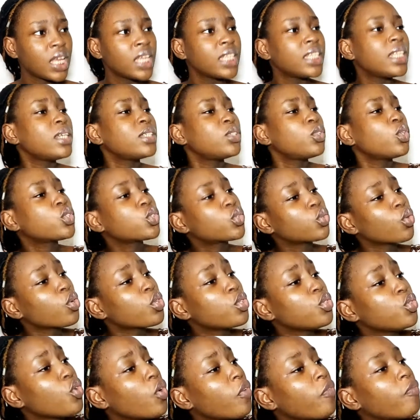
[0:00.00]
There's no song
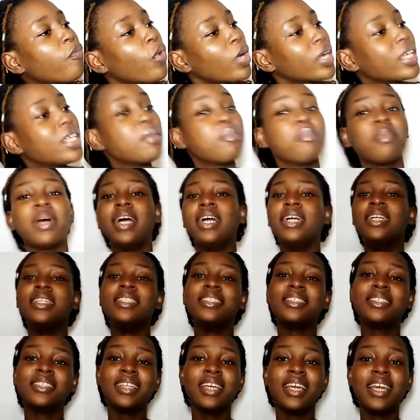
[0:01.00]
in your fucking
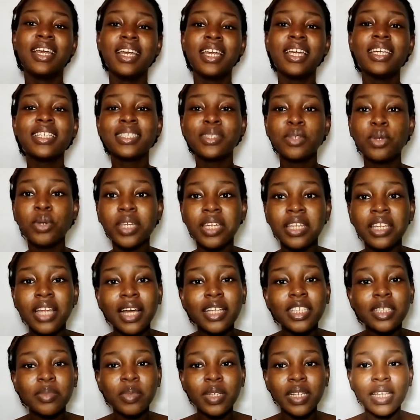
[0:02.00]
mind. He's looking
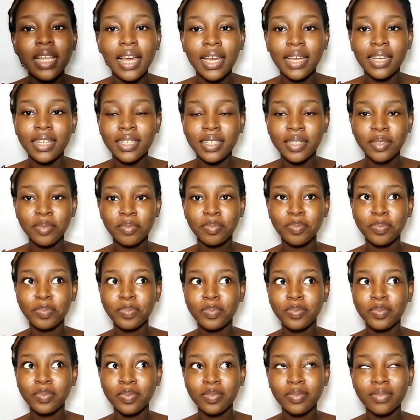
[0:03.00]
at me like,
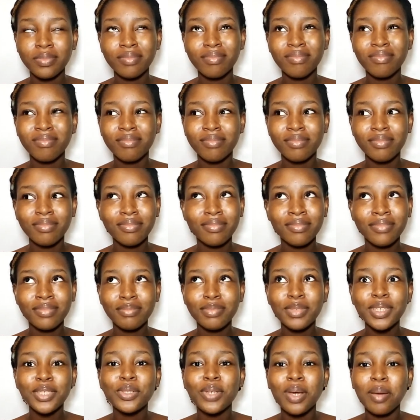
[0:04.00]

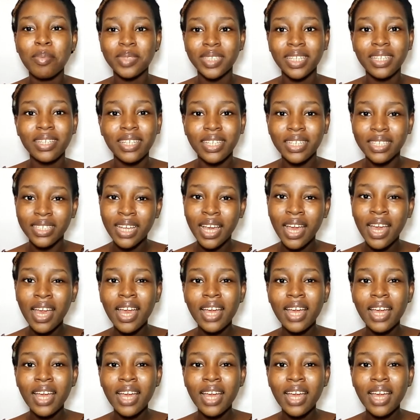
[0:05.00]
so I'm thinking.